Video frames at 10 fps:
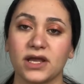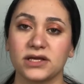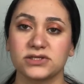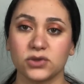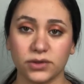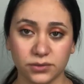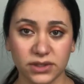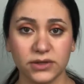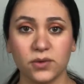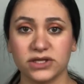So you
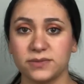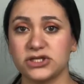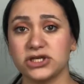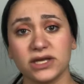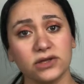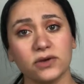really want to be checking your